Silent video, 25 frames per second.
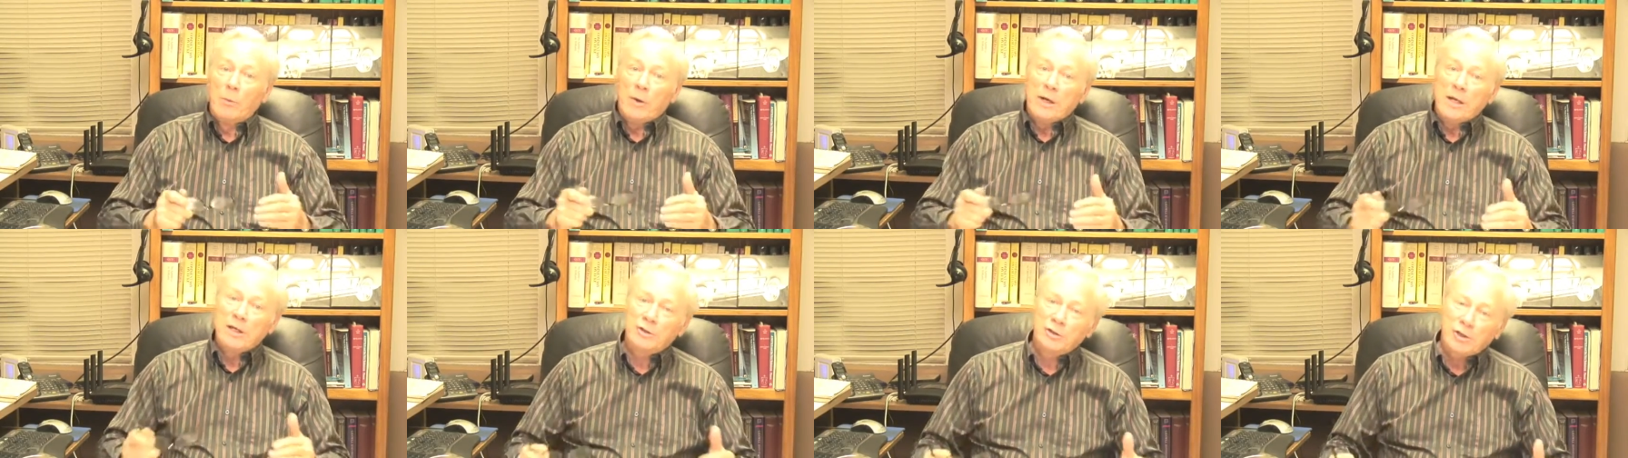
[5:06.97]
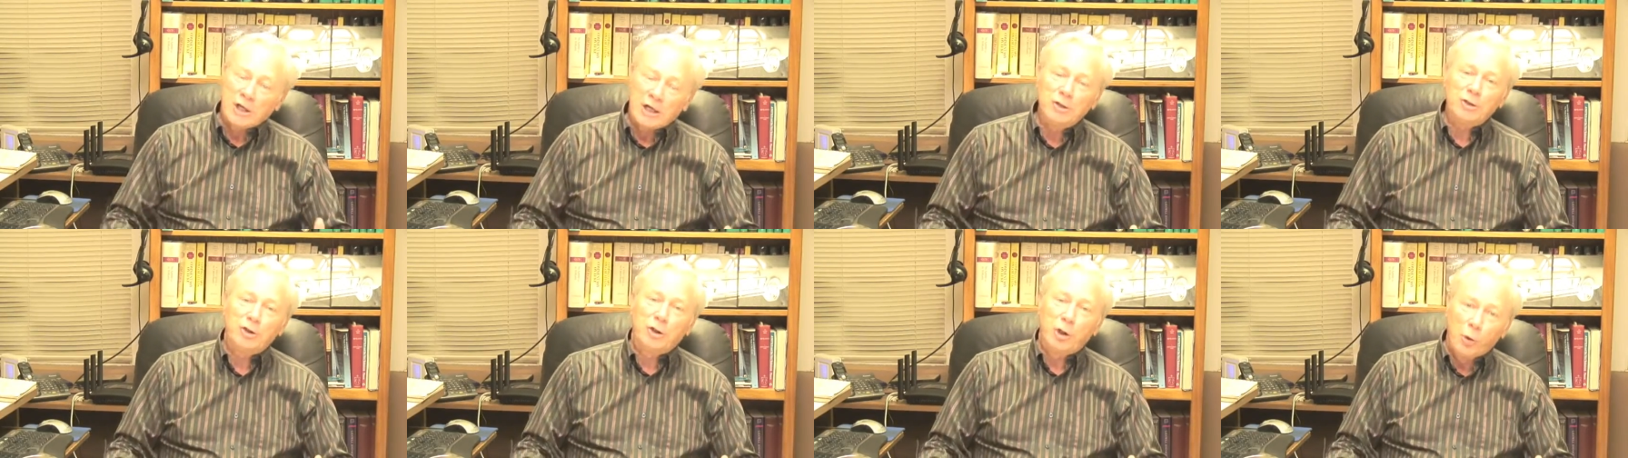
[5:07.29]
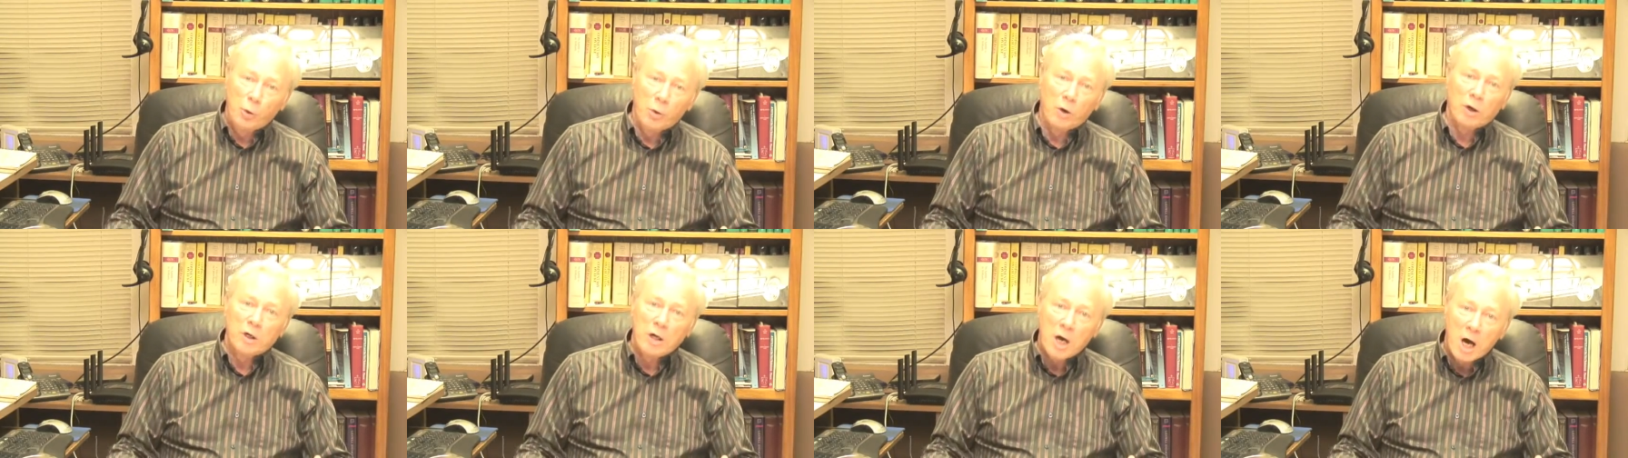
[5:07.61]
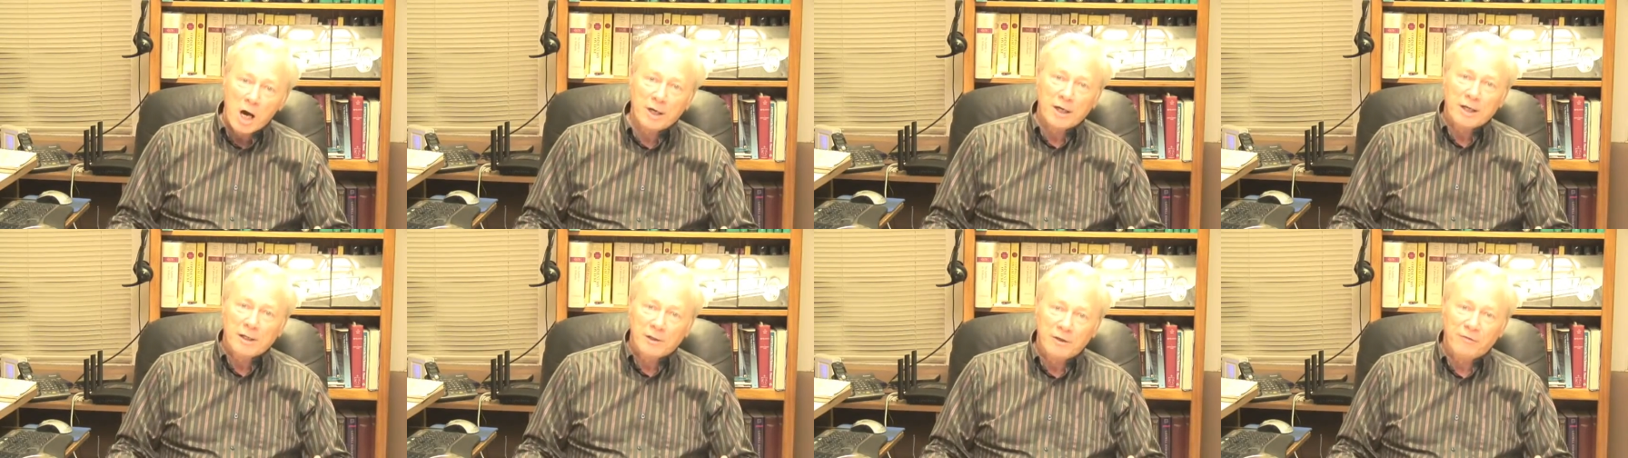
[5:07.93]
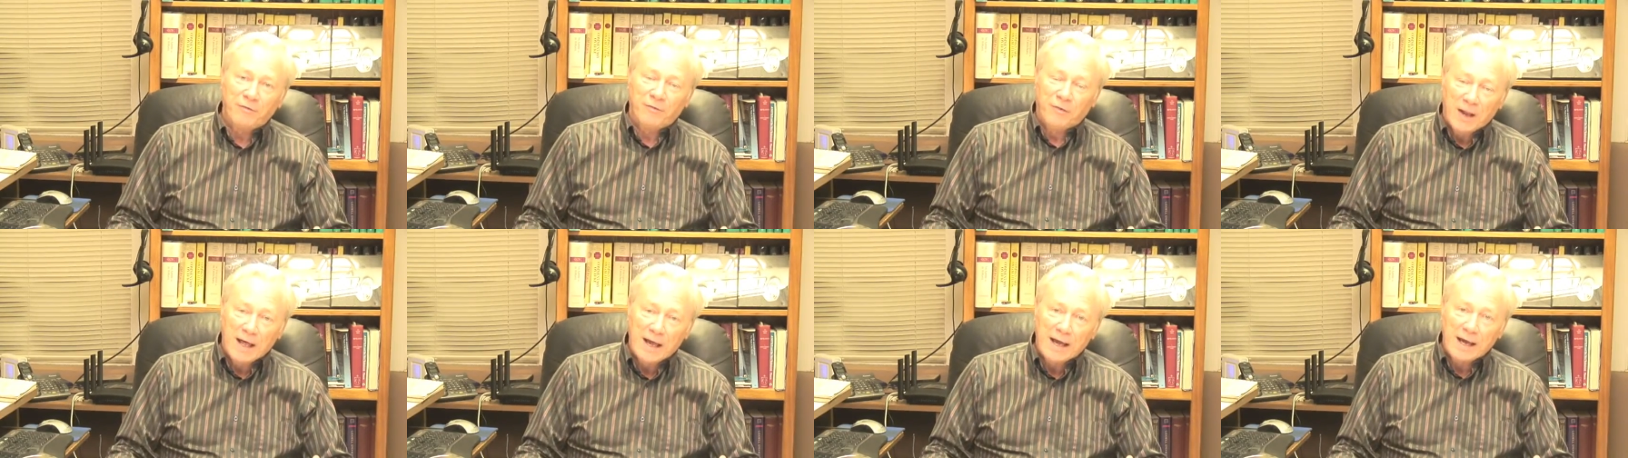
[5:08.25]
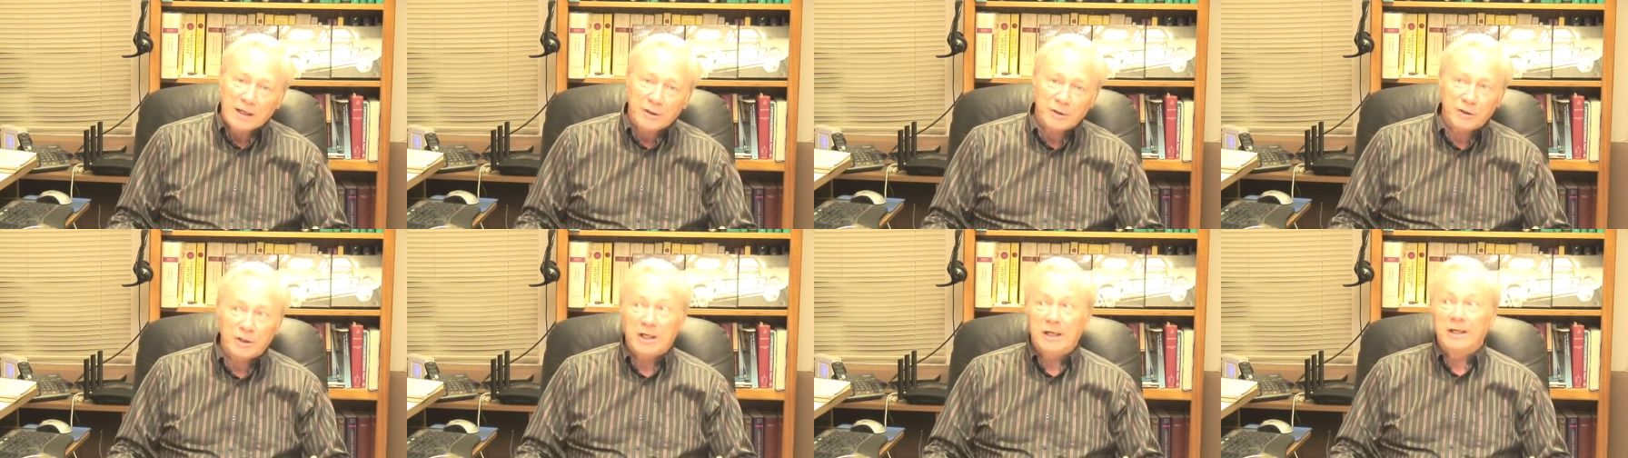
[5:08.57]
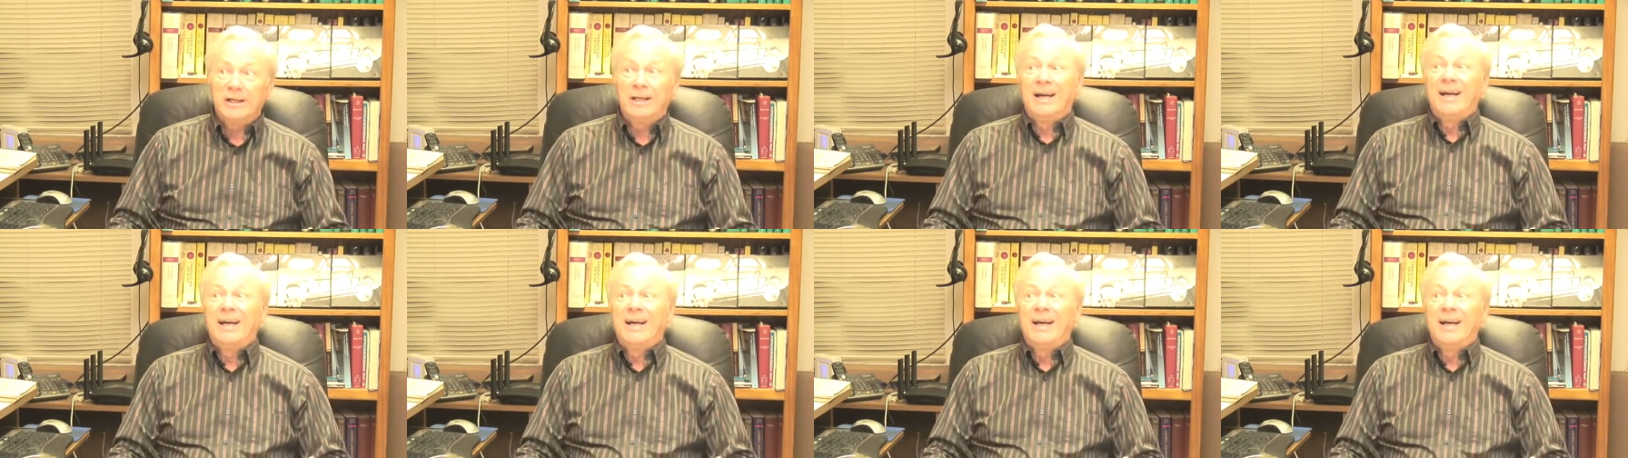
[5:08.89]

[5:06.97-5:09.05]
when he says you are not in the flesh,